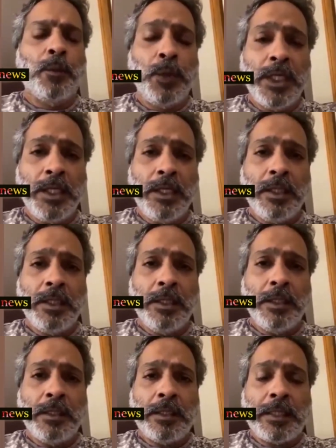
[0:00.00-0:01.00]
we
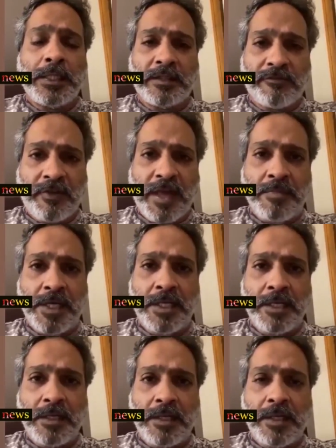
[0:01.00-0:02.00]
as a
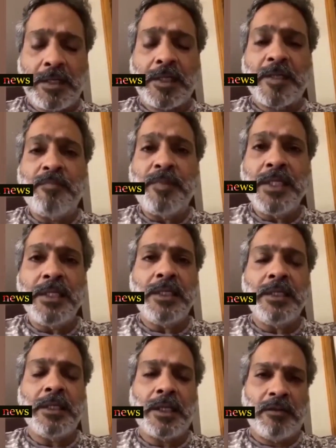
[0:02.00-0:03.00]
family are
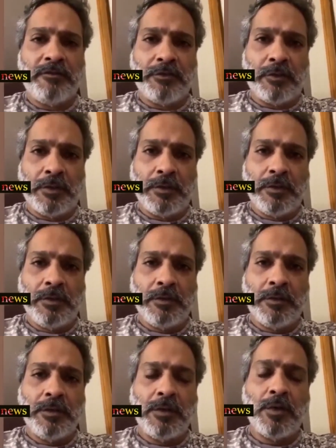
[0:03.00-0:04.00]
completely grateful,
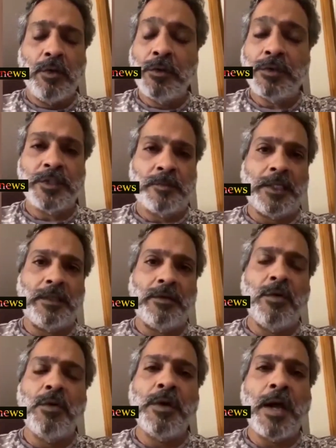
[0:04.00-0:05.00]
wholesomely,
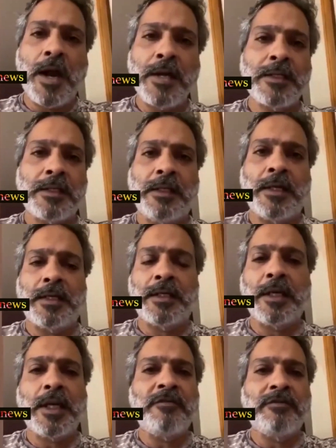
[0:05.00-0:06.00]
wholeheartedly are
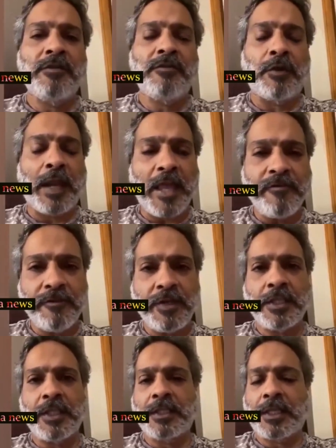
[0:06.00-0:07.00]
grateful for
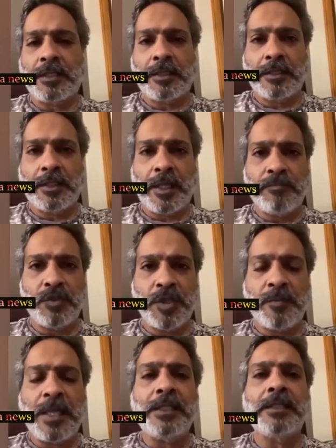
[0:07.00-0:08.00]
everything that the
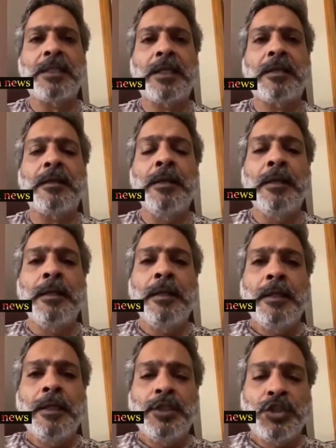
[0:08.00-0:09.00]
MGM Healthcare
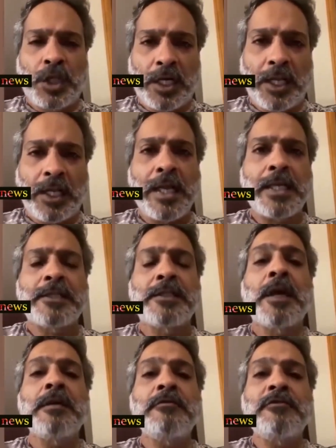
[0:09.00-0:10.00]
Chennai
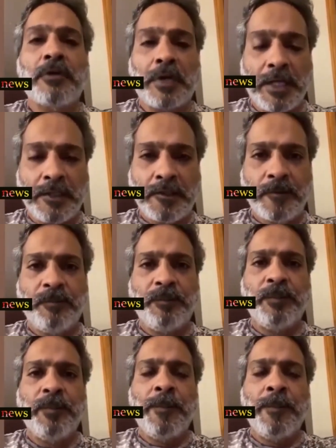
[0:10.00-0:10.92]
has done for us,